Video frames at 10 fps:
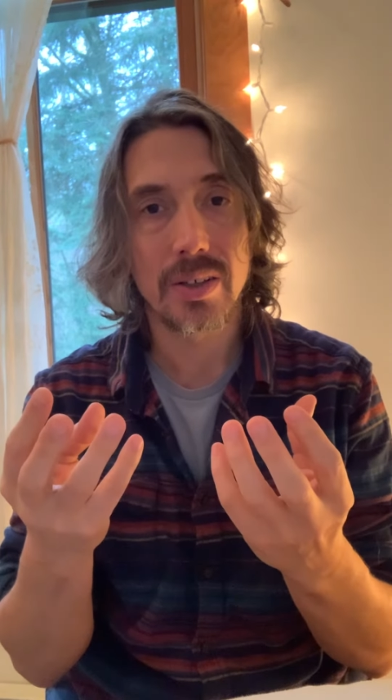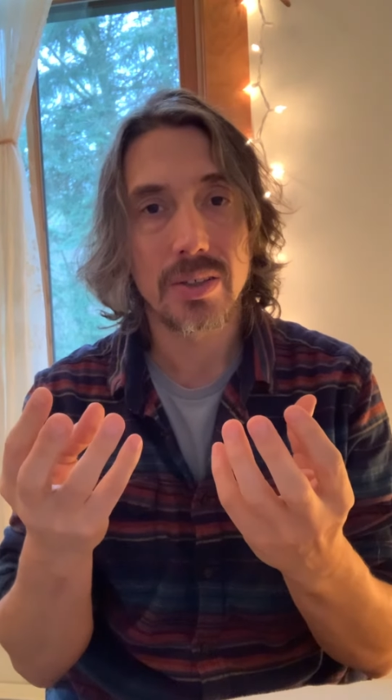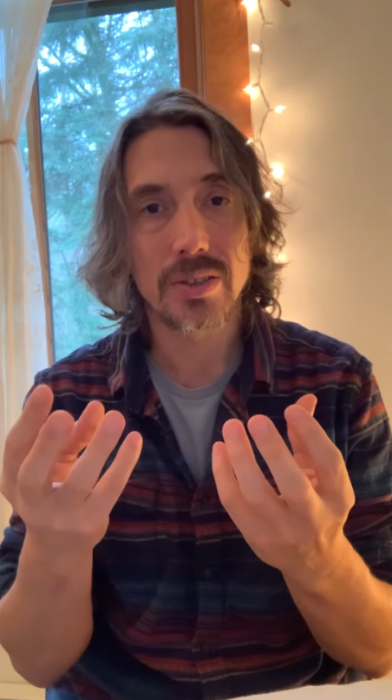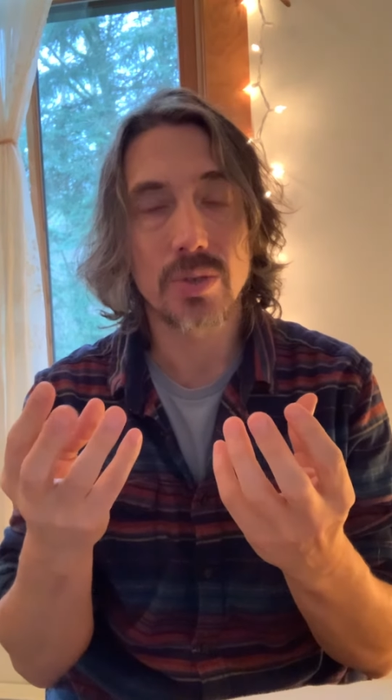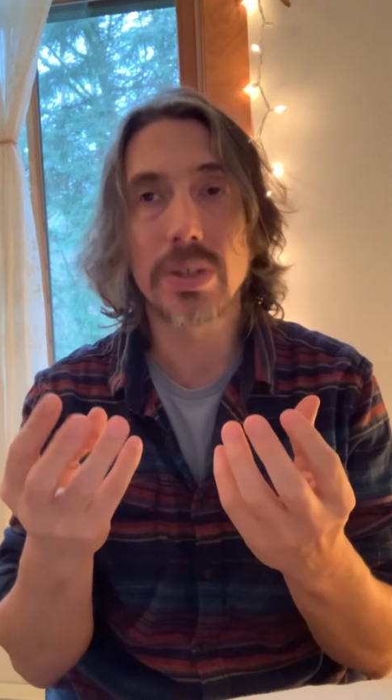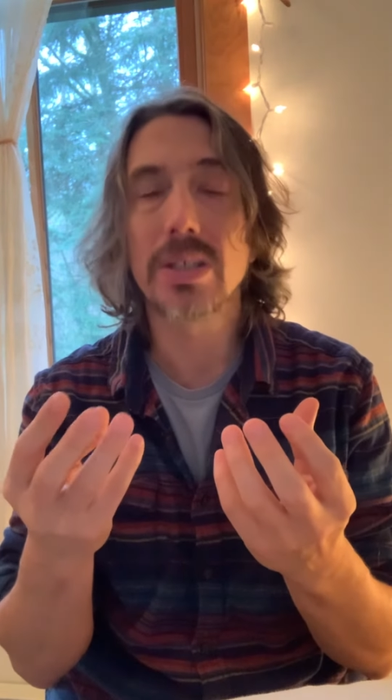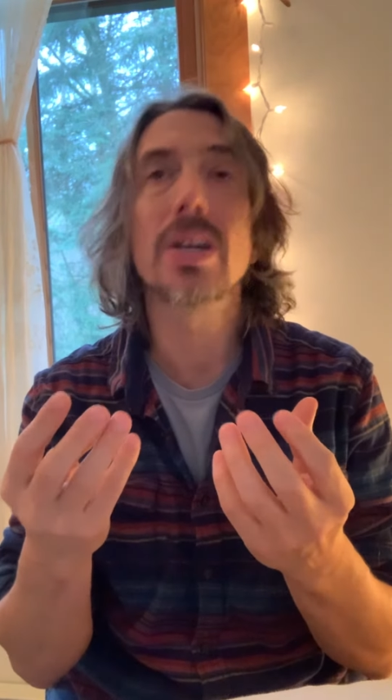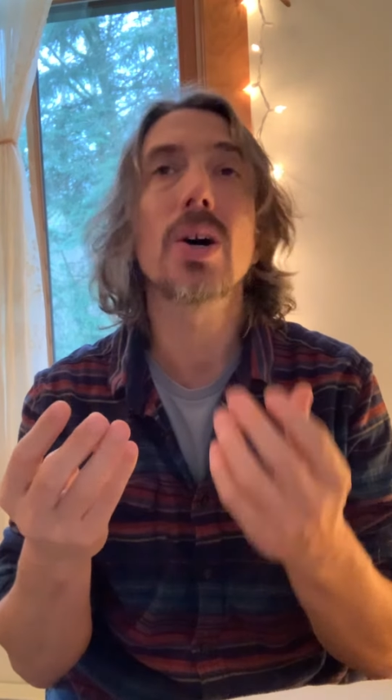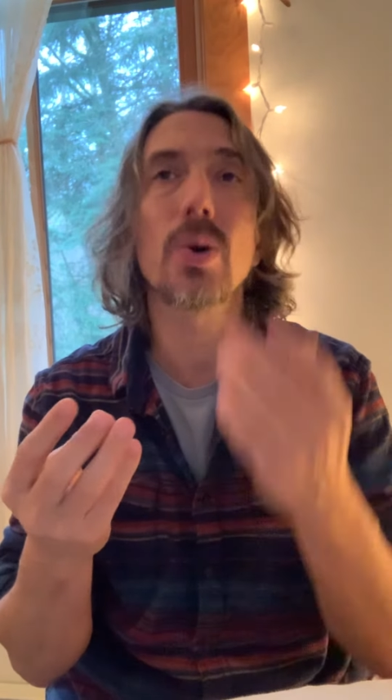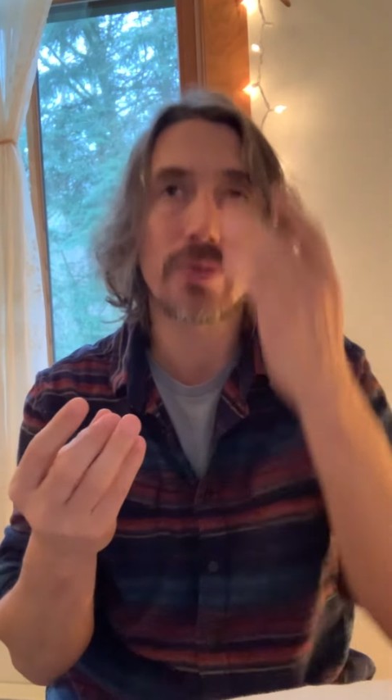So we
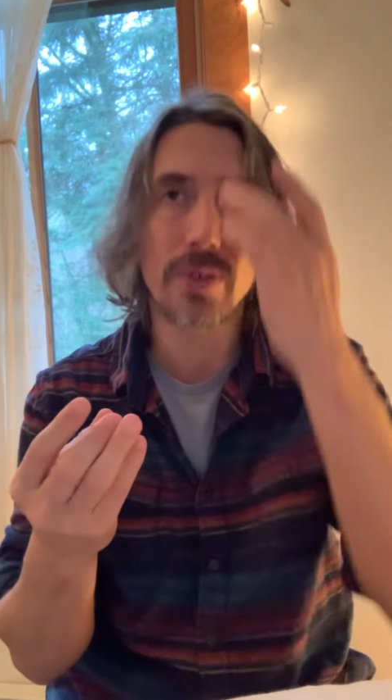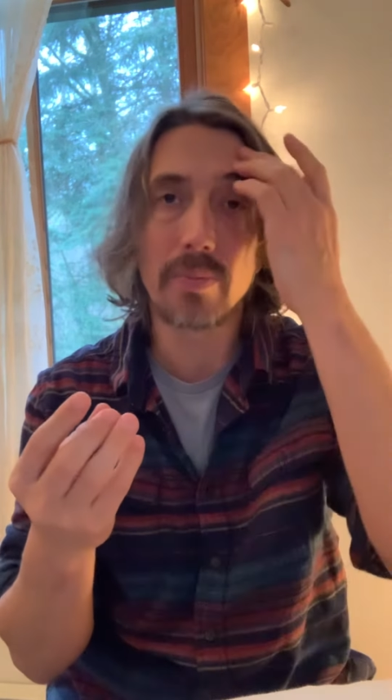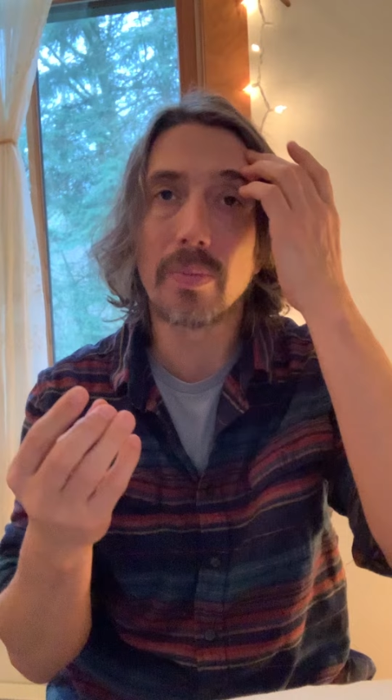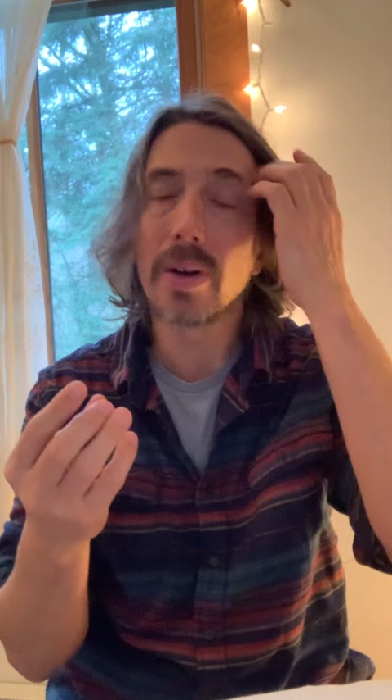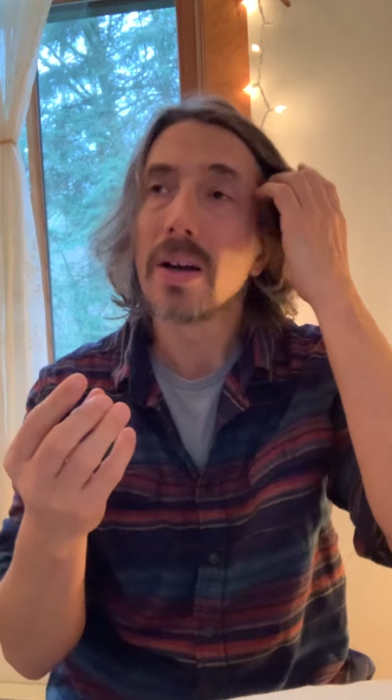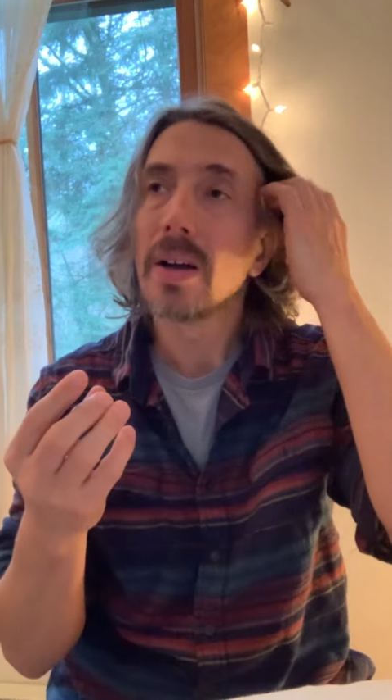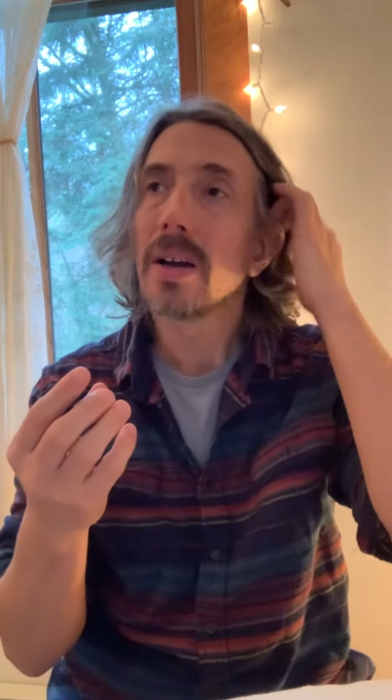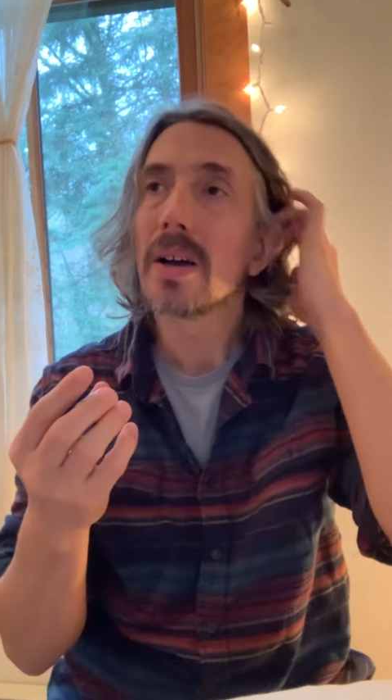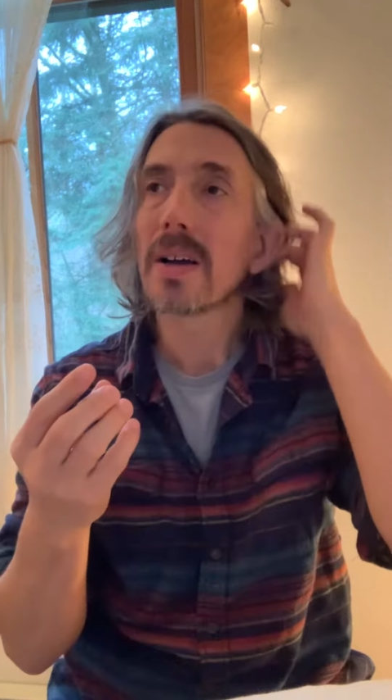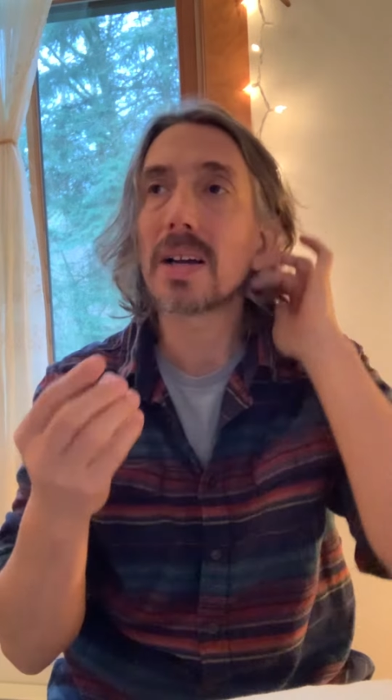go from
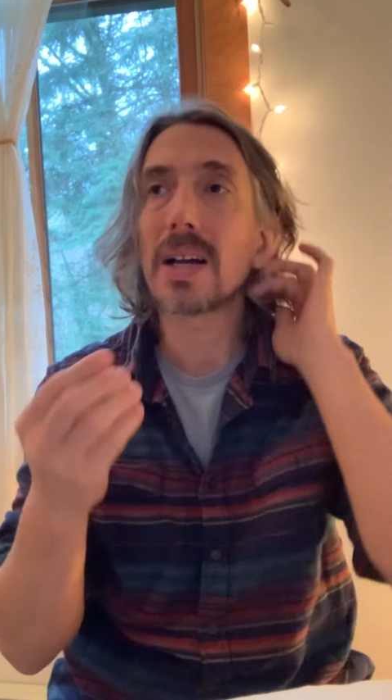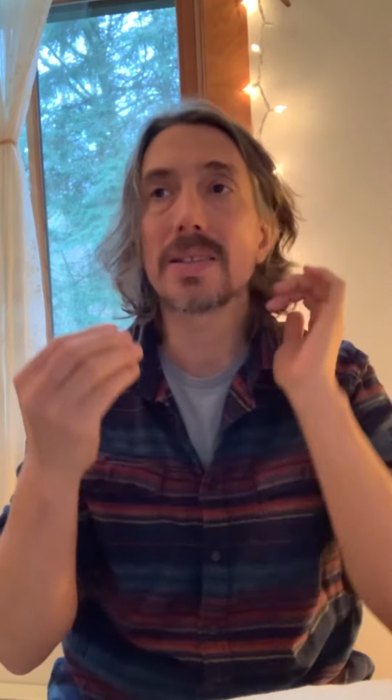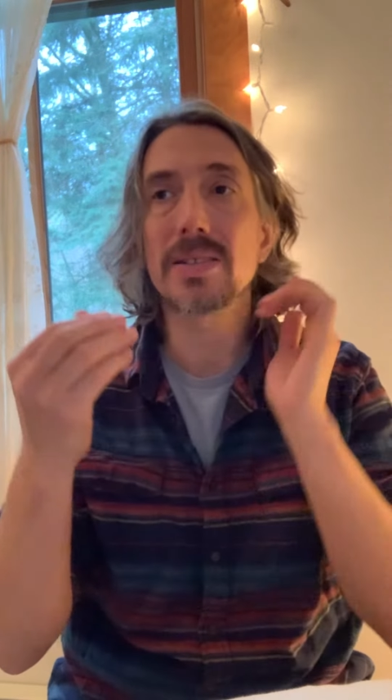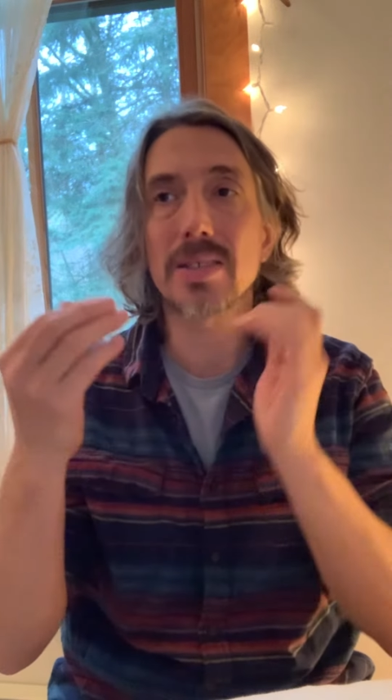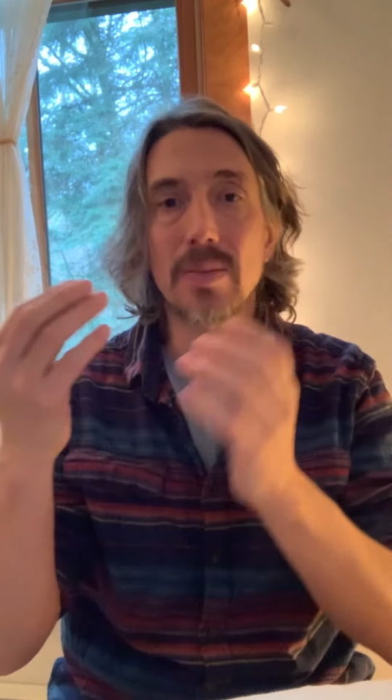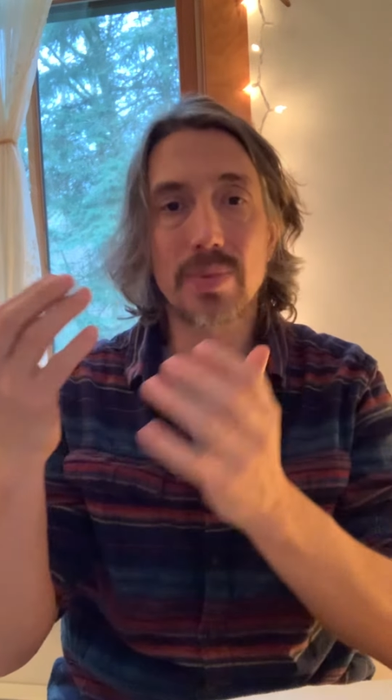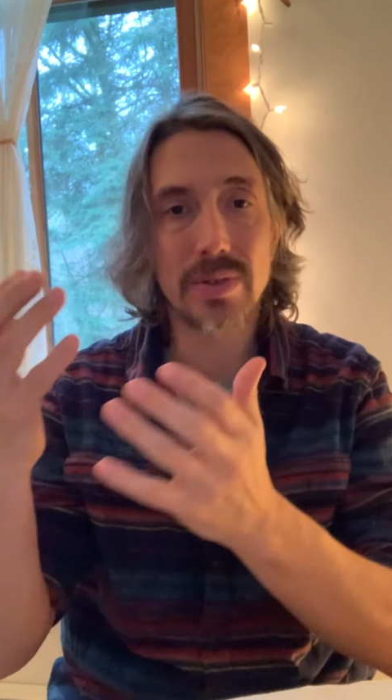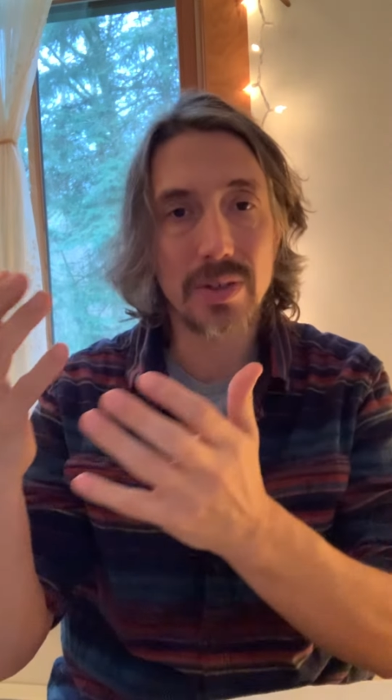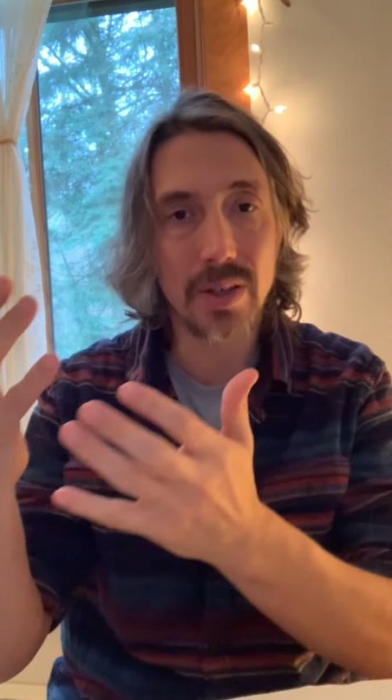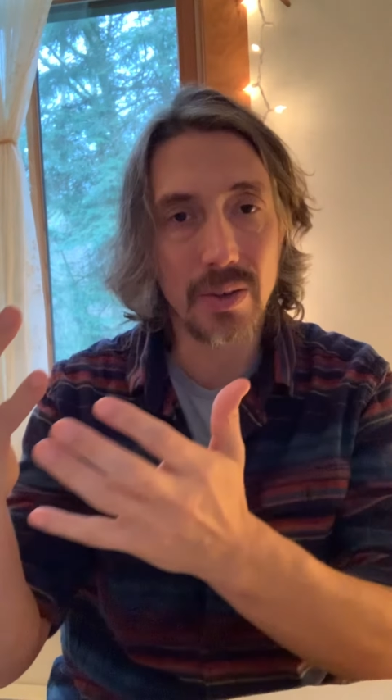
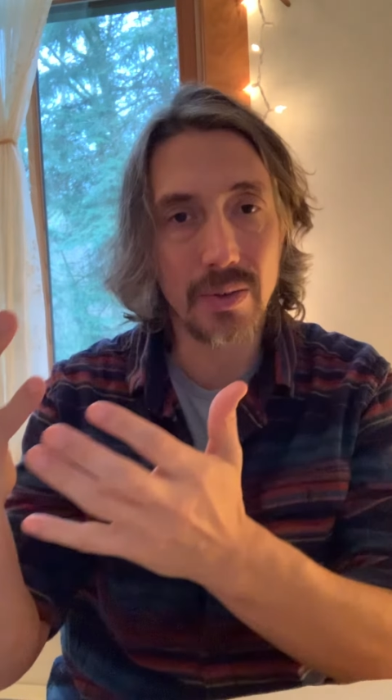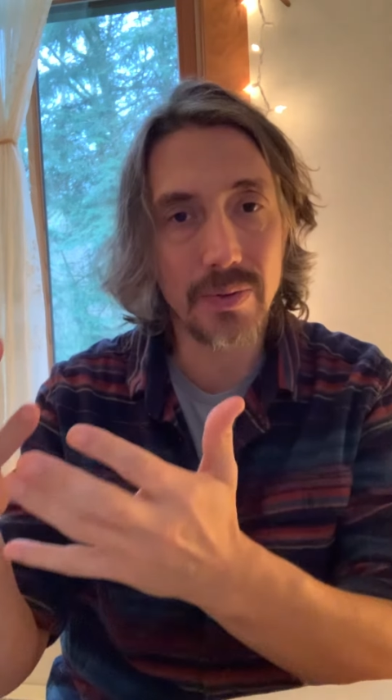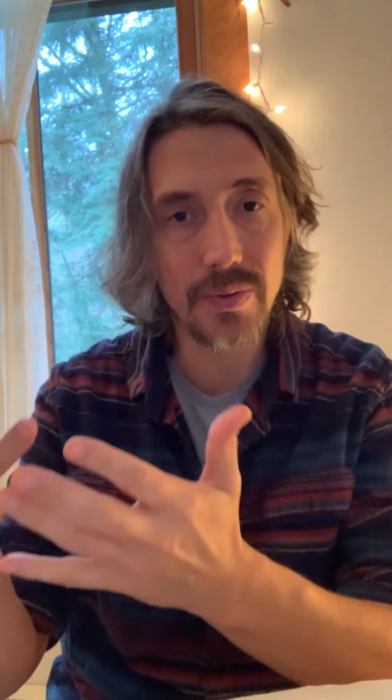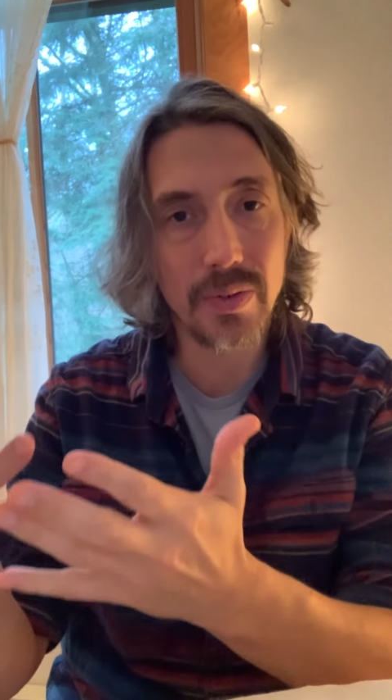concepts of